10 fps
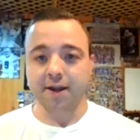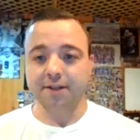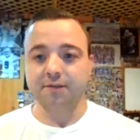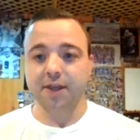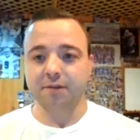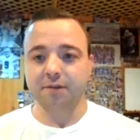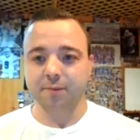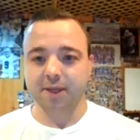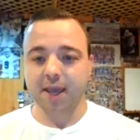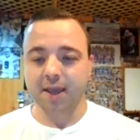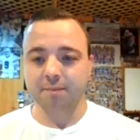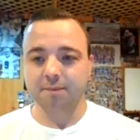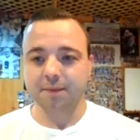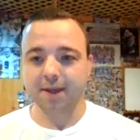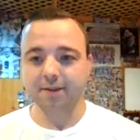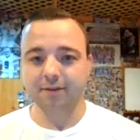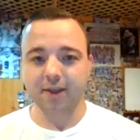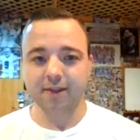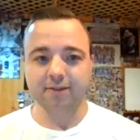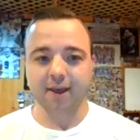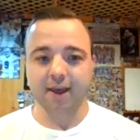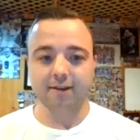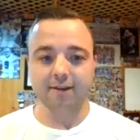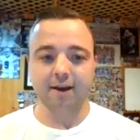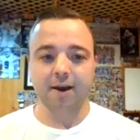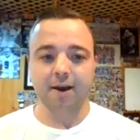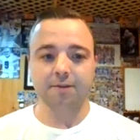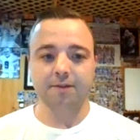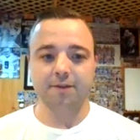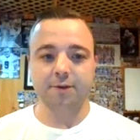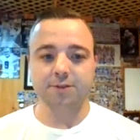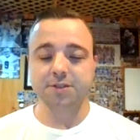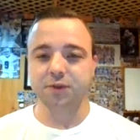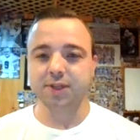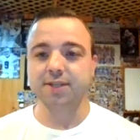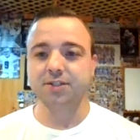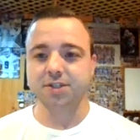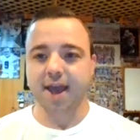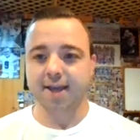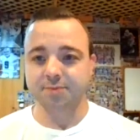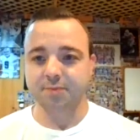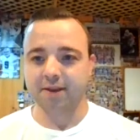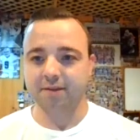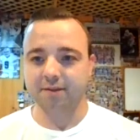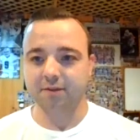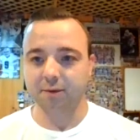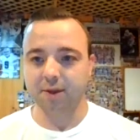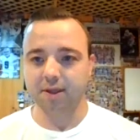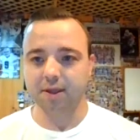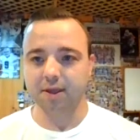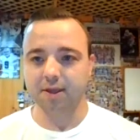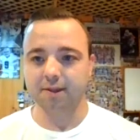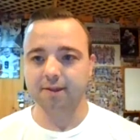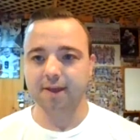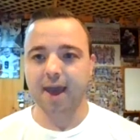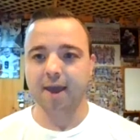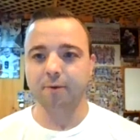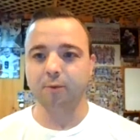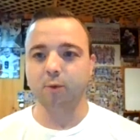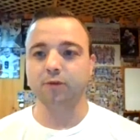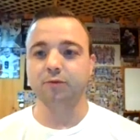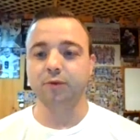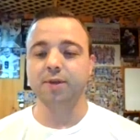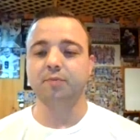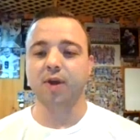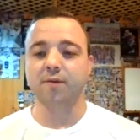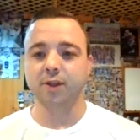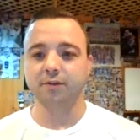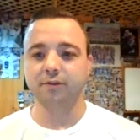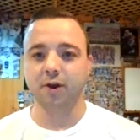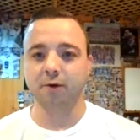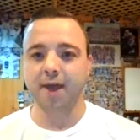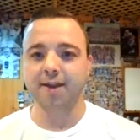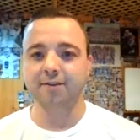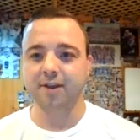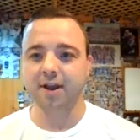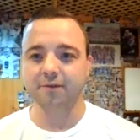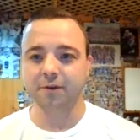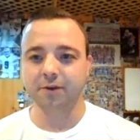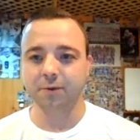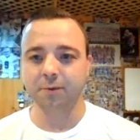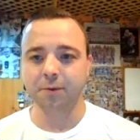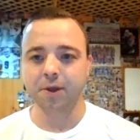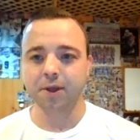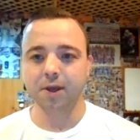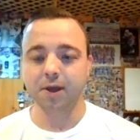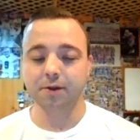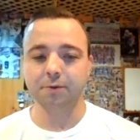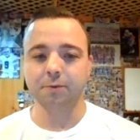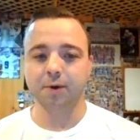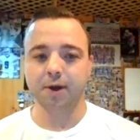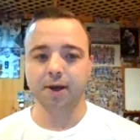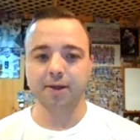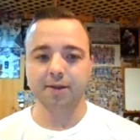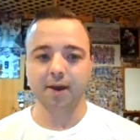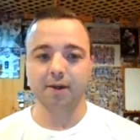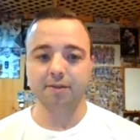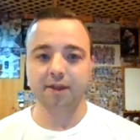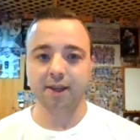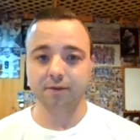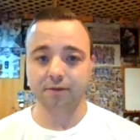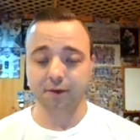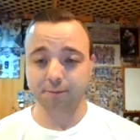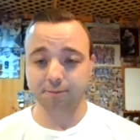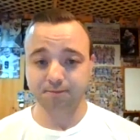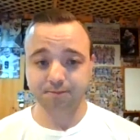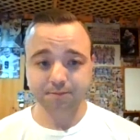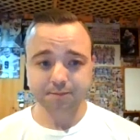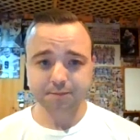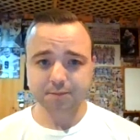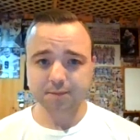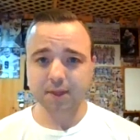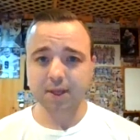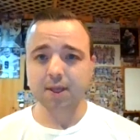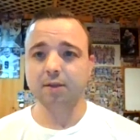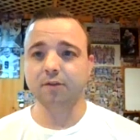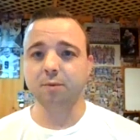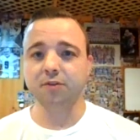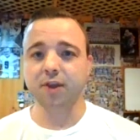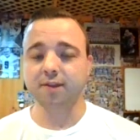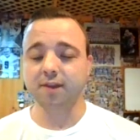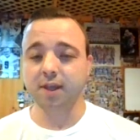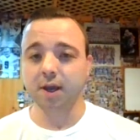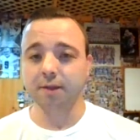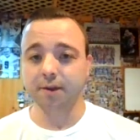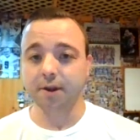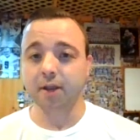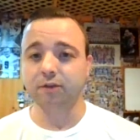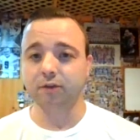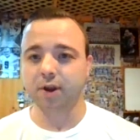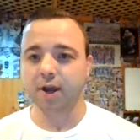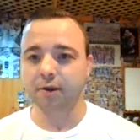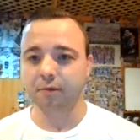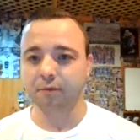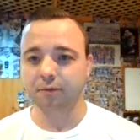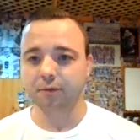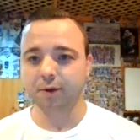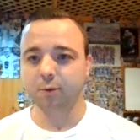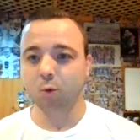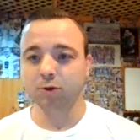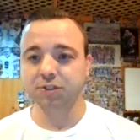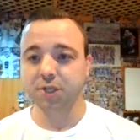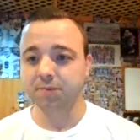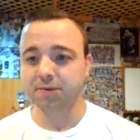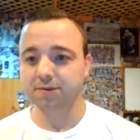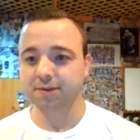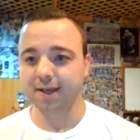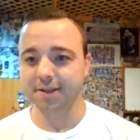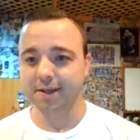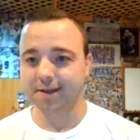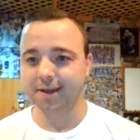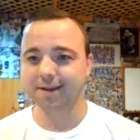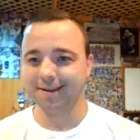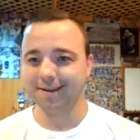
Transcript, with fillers: kind of deviated from the game in the sense that uh, there's this religious aspect to it that wasn't really prevalent. So that is kind of a new a new uh, uh, thing. So it's almost like the uh, the knights are kind of worshipped as like